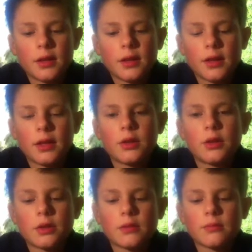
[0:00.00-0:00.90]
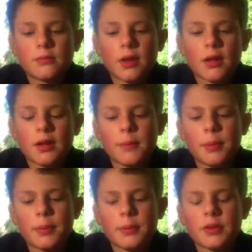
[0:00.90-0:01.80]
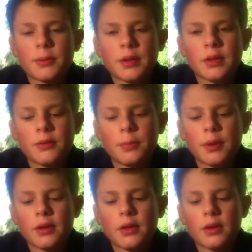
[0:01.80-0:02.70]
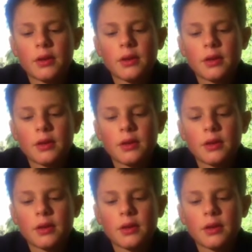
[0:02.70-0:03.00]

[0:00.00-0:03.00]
They're probably more expensive, but you know,